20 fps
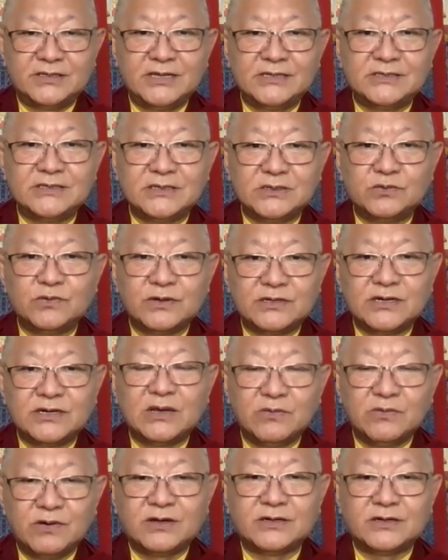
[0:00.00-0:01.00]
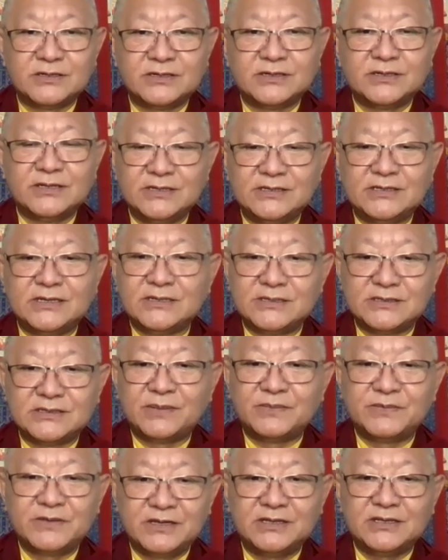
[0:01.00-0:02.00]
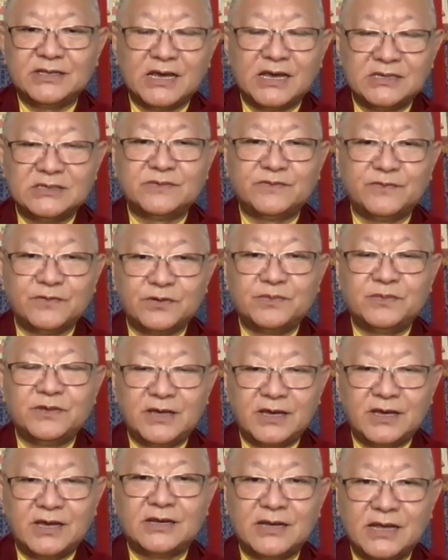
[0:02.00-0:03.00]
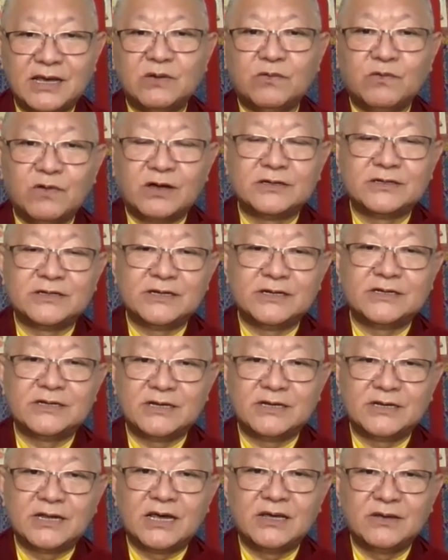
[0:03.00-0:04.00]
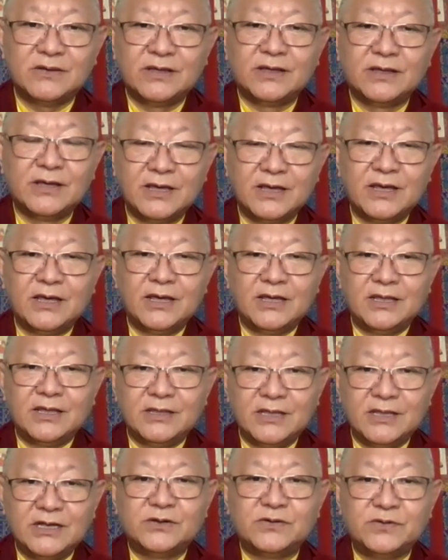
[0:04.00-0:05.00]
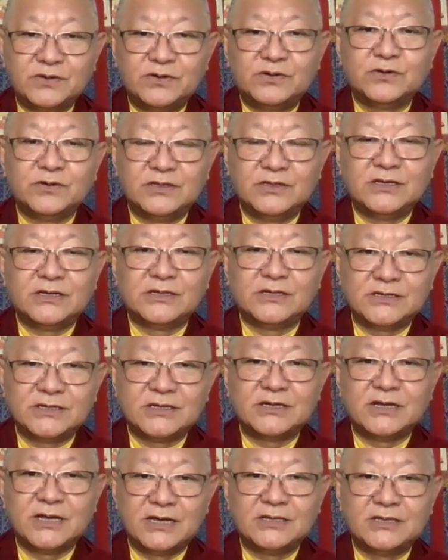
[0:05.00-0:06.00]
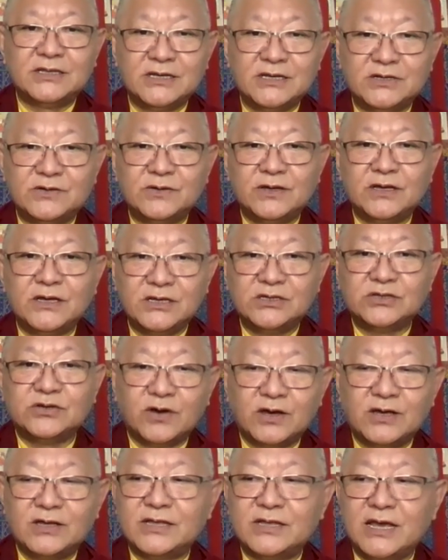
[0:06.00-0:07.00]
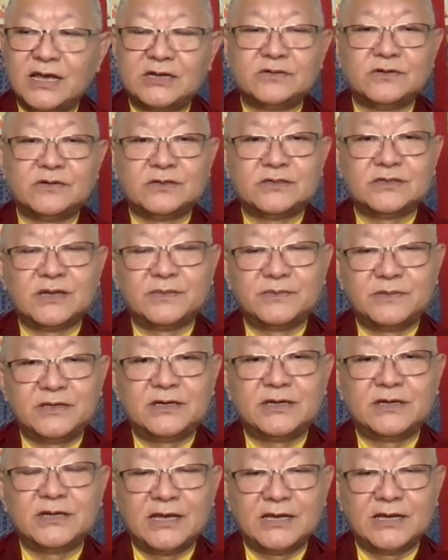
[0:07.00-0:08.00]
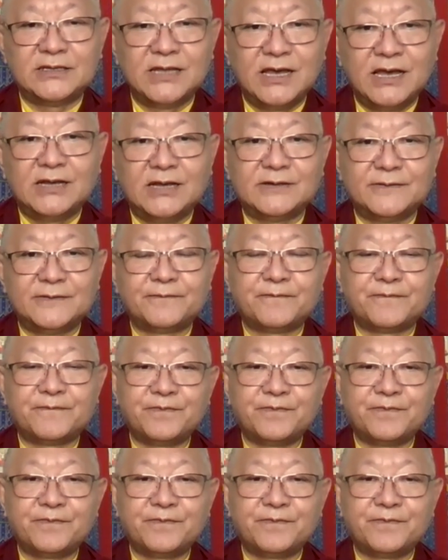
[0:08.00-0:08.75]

This is what I want. This is something nice for me, and I want it, and I need to do this, and I need to enjoy that, or something like that.